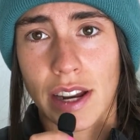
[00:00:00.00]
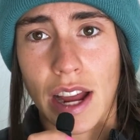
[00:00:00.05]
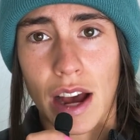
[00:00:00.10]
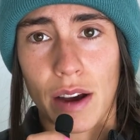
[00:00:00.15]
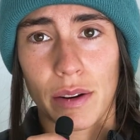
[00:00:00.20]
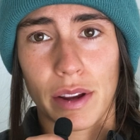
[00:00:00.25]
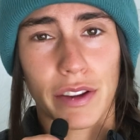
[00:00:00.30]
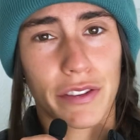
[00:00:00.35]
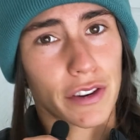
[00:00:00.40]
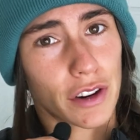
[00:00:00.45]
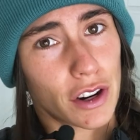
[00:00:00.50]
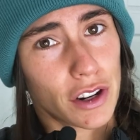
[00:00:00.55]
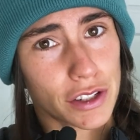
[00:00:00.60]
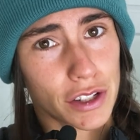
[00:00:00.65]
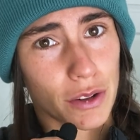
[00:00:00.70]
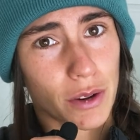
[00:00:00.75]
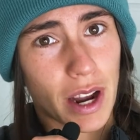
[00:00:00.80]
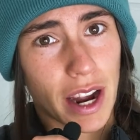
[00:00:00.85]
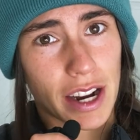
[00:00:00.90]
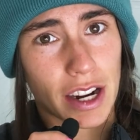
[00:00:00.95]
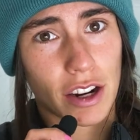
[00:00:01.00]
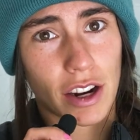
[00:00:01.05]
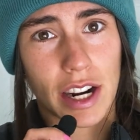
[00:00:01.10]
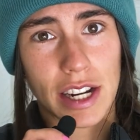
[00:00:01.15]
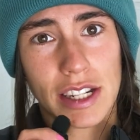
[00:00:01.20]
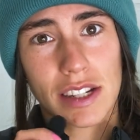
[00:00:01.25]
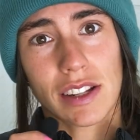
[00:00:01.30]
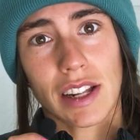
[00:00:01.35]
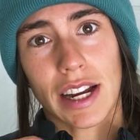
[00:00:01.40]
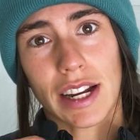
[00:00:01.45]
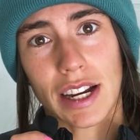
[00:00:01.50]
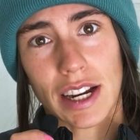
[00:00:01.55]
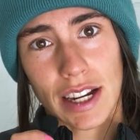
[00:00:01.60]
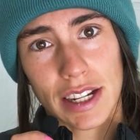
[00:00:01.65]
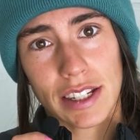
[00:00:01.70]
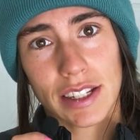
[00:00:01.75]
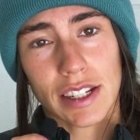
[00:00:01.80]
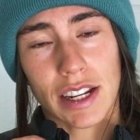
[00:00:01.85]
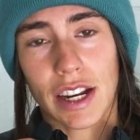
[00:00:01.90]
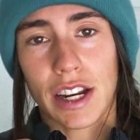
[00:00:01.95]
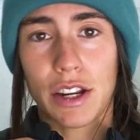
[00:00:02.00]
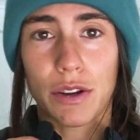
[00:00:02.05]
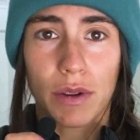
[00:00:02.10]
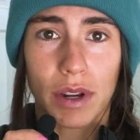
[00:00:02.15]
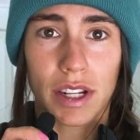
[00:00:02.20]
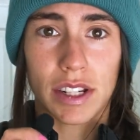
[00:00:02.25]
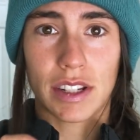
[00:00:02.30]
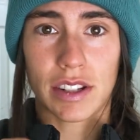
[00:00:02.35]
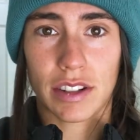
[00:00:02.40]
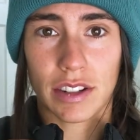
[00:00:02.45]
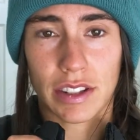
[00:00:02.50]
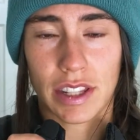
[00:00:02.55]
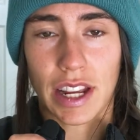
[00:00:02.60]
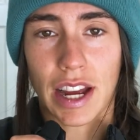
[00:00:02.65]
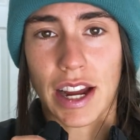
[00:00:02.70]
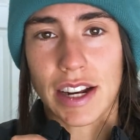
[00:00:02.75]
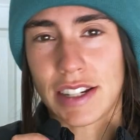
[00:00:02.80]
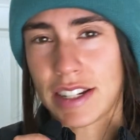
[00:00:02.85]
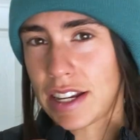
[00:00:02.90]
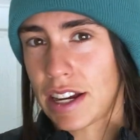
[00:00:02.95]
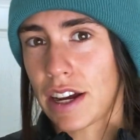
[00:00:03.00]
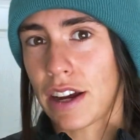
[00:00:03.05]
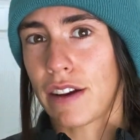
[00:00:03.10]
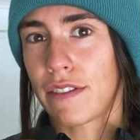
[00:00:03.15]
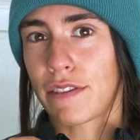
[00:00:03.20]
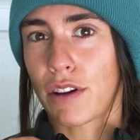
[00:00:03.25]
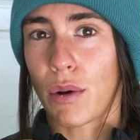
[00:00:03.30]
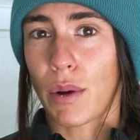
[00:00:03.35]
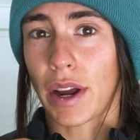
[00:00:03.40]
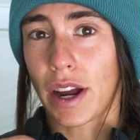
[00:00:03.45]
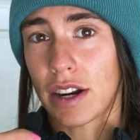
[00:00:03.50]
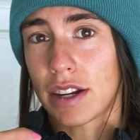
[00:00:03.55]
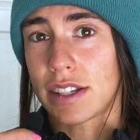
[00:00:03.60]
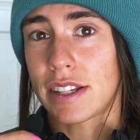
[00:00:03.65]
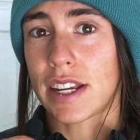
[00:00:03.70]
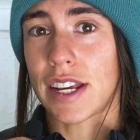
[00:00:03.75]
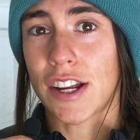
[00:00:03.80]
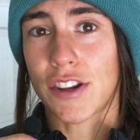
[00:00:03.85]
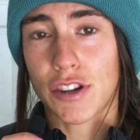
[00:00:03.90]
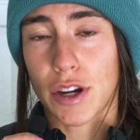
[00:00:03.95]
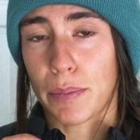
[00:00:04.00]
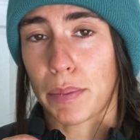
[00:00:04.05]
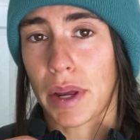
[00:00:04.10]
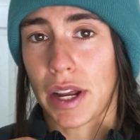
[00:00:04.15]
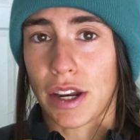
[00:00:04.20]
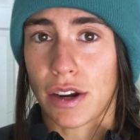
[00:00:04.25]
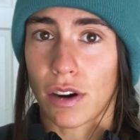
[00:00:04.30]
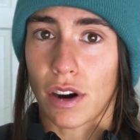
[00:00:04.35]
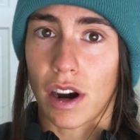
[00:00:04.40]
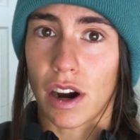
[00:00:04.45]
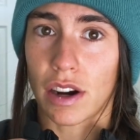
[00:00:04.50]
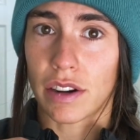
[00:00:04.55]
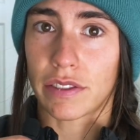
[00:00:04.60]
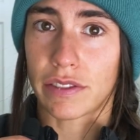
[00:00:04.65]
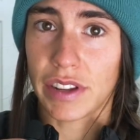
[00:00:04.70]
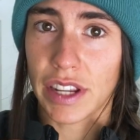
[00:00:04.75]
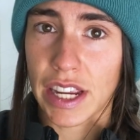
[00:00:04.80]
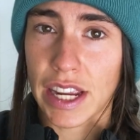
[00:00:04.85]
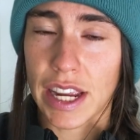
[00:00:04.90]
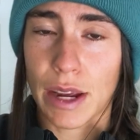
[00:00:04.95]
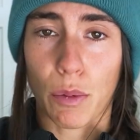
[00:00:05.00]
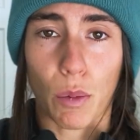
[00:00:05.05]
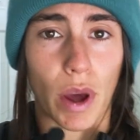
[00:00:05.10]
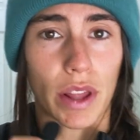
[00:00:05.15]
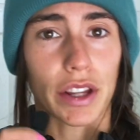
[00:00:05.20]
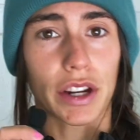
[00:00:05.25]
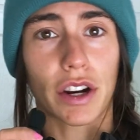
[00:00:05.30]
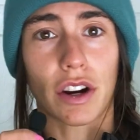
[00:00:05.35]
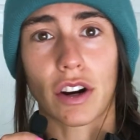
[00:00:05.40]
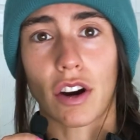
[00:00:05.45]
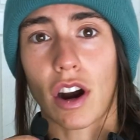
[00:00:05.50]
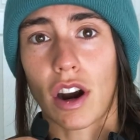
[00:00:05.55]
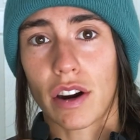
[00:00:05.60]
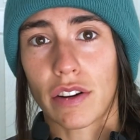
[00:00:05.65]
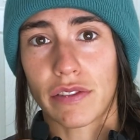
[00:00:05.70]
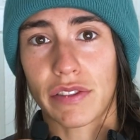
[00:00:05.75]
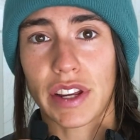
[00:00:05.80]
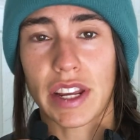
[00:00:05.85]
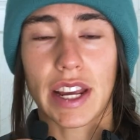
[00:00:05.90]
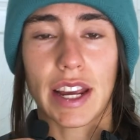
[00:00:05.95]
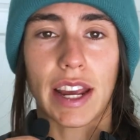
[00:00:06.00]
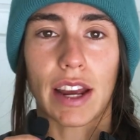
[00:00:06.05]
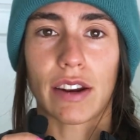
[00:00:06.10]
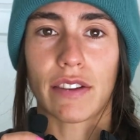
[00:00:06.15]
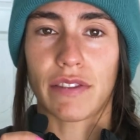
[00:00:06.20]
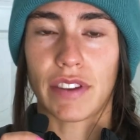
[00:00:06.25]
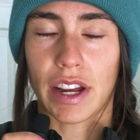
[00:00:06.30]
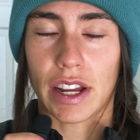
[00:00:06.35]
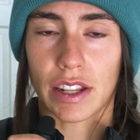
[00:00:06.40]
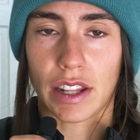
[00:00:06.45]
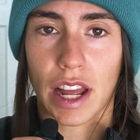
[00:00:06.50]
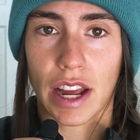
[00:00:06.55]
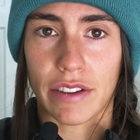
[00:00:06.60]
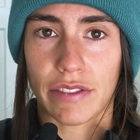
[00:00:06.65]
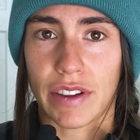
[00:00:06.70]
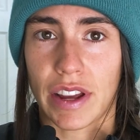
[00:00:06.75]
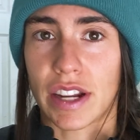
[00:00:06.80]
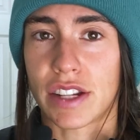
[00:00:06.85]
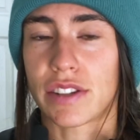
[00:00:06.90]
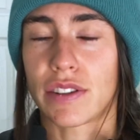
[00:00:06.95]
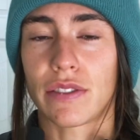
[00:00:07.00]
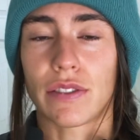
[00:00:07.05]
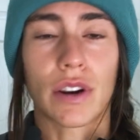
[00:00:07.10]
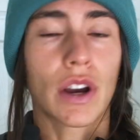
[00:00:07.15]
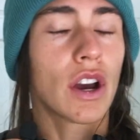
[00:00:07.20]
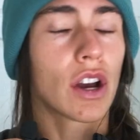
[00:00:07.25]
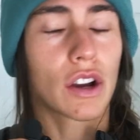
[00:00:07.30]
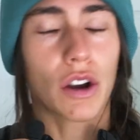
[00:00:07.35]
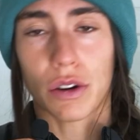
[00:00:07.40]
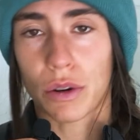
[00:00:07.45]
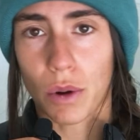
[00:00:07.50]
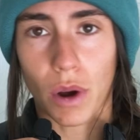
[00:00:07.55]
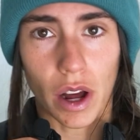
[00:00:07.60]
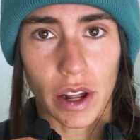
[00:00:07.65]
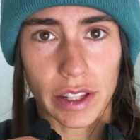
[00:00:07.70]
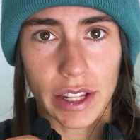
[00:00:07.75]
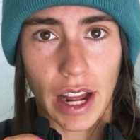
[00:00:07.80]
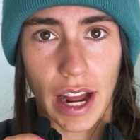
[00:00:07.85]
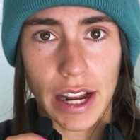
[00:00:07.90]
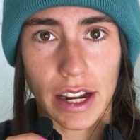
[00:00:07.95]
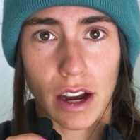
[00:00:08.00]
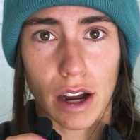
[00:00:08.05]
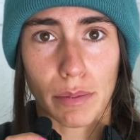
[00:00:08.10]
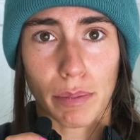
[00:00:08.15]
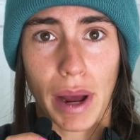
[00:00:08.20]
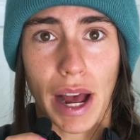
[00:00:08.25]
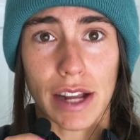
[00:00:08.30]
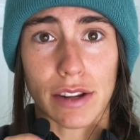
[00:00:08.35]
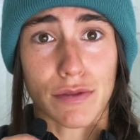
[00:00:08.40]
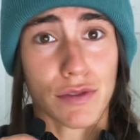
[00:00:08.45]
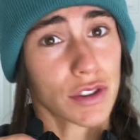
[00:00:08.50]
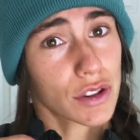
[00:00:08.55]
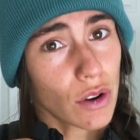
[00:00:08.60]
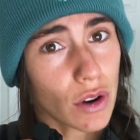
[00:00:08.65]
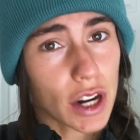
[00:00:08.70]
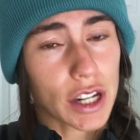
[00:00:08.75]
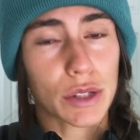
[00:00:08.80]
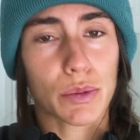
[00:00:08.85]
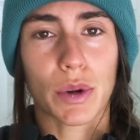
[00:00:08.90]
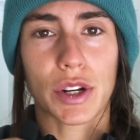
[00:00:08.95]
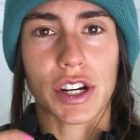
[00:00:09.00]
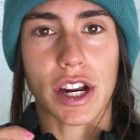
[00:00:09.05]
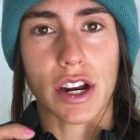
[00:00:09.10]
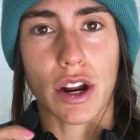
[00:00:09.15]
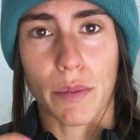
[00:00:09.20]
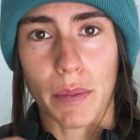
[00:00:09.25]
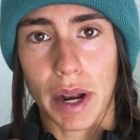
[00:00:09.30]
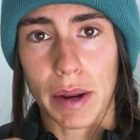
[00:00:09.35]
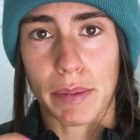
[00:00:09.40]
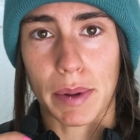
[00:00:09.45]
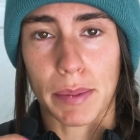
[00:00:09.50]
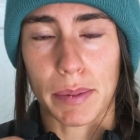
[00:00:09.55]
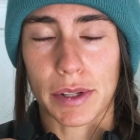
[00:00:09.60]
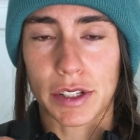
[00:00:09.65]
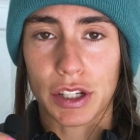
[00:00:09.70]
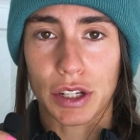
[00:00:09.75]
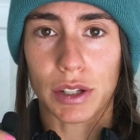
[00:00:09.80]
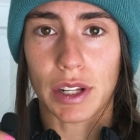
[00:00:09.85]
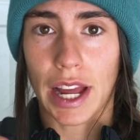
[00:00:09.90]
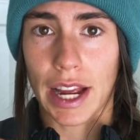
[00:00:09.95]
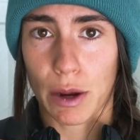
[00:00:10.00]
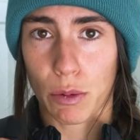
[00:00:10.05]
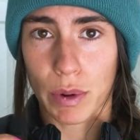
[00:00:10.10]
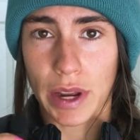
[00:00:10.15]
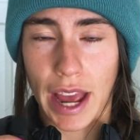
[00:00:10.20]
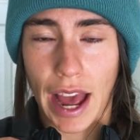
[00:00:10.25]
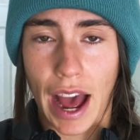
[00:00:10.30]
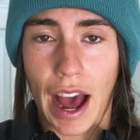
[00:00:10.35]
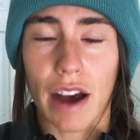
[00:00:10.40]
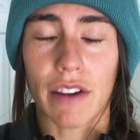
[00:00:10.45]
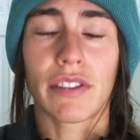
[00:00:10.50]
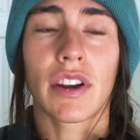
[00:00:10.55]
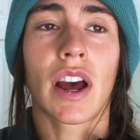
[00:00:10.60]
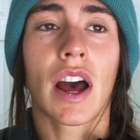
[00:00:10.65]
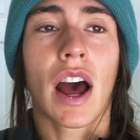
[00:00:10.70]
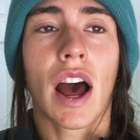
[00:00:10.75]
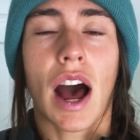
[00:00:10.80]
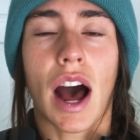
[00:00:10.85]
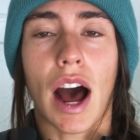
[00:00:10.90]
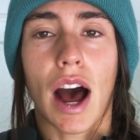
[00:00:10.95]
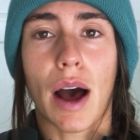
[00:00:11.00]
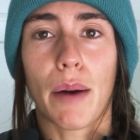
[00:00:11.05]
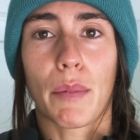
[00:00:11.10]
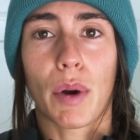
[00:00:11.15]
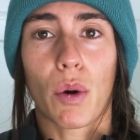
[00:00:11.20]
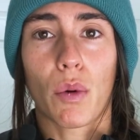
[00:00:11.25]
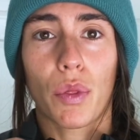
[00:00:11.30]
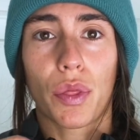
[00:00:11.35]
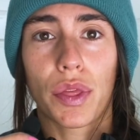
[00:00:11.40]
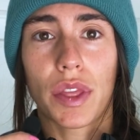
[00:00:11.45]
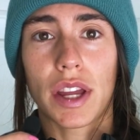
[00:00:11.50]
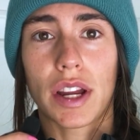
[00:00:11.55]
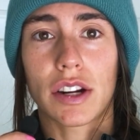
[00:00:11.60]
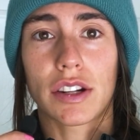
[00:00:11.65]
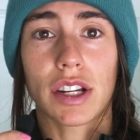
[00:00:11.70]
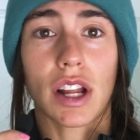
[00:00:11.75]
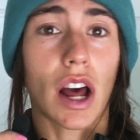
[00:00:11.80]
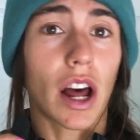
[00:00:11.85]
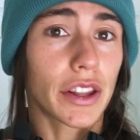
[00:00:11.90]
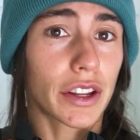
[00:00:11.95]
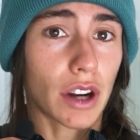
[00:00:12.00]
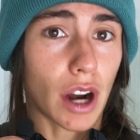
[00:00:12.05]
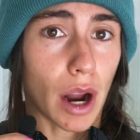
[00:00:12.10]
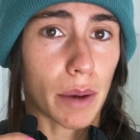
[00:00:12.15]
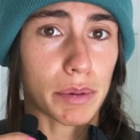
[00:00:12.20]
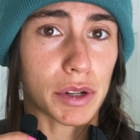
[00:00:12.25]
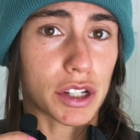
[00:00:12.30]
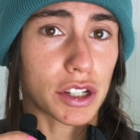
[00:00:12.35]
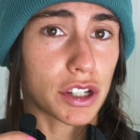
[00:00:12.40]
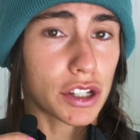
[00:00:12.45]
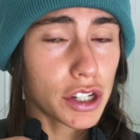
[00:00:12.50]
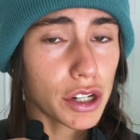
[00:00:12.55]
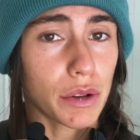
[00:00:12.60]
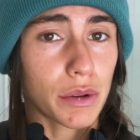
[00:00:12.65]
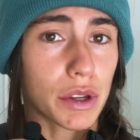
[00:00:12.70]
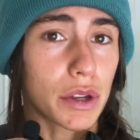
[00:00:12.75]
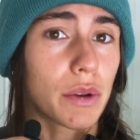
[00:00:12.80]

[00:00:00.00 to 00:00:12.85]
Now, if you're also kind of crazy like us and you consider the idea of going on a ski trip in your RV, whether you're RVing and van lifing to go to all the Icon Pass resorts, which I know many people do like we have, there's other options too.